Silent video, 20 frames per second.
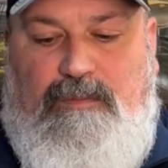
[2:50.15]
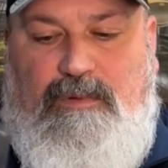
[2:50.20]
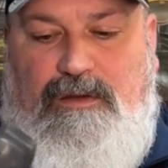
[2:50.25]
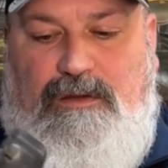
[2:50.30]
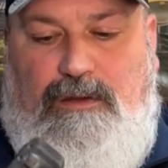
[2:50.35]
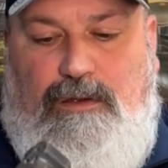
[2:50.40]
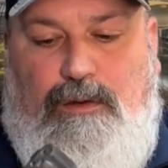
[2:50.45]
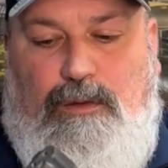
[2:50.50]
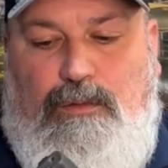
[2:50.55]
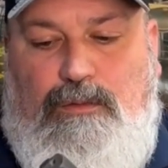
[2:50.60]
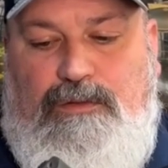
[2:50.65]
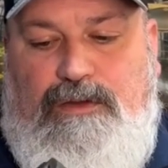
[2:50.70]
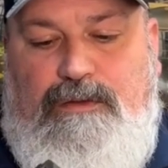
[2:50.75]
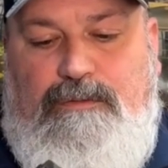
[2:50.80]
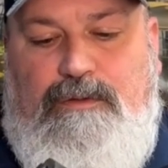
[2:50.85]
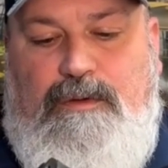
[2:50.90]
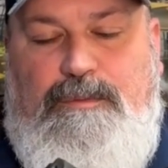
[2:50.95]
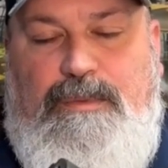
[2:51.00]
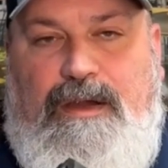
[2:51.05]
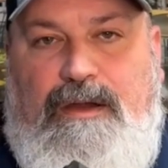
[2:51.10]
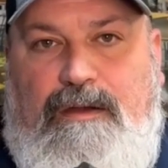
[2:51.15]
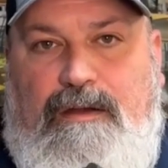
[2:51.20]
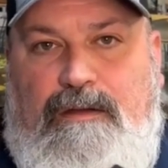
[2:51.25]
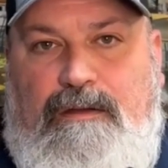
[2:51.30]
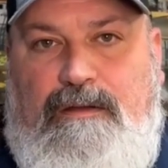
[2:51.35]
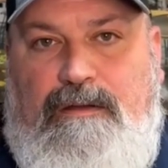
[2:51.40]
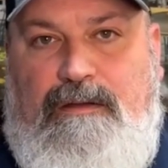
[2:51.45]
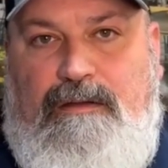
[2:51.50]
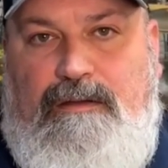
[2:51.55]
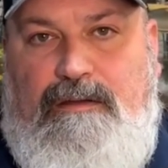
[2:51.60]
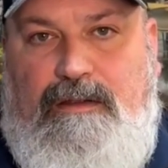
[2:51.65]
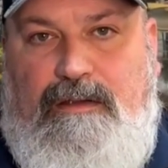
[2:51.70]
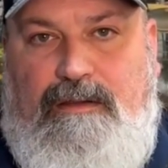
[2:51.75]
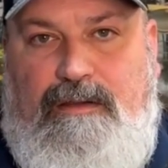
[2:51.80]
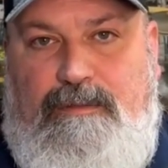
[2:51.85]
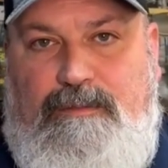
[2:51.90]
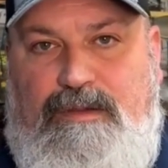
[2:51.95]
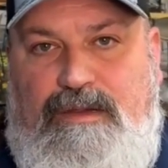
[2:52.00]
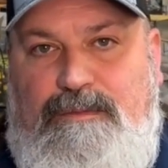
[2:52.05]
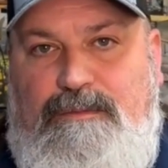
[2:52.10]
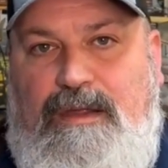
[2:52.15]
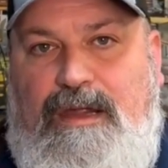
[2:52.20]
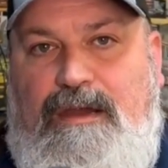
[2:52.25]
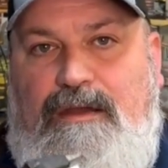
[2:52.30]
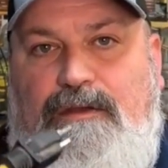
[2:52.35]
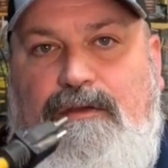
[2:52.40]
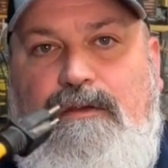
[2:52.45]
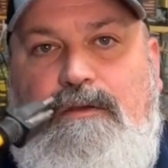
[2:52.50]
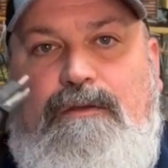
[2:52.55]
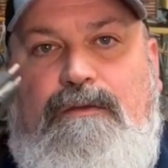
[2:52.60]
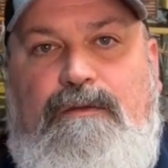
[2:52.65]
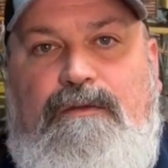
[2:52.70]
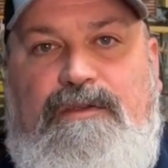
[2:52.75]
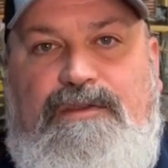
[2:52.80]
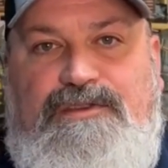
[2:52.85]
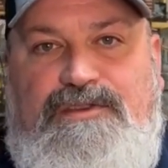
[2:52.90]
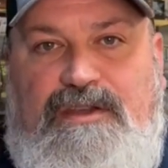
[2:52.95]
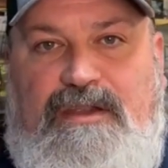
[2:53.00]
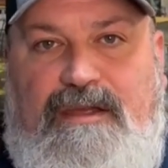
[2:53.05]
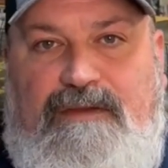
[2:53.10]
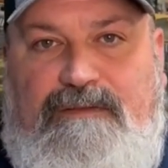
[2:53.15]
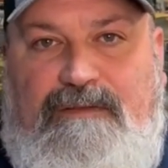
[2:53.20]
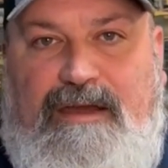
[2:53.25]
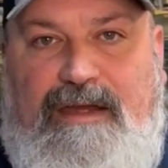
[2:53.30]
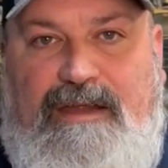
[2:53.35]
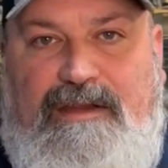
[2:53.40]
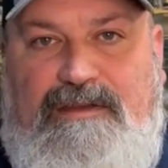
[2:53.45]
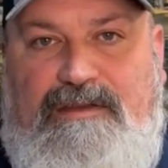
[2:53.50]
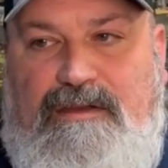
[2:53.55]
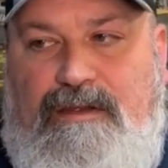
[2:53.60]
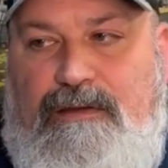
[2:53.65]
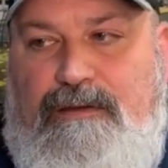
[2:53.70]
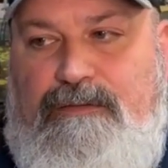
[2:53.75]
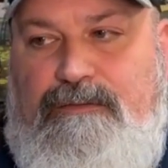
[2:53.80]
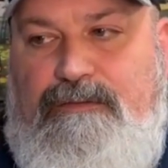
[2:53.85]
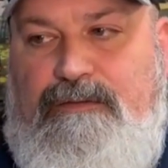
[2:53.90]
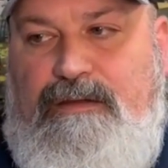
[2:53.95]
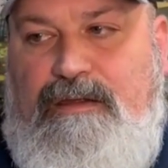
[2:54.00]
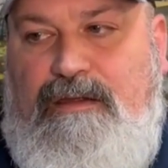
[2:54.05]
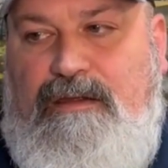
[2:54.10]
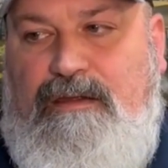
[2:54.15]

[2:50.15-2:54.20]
The only repair that can be made to the GFI itself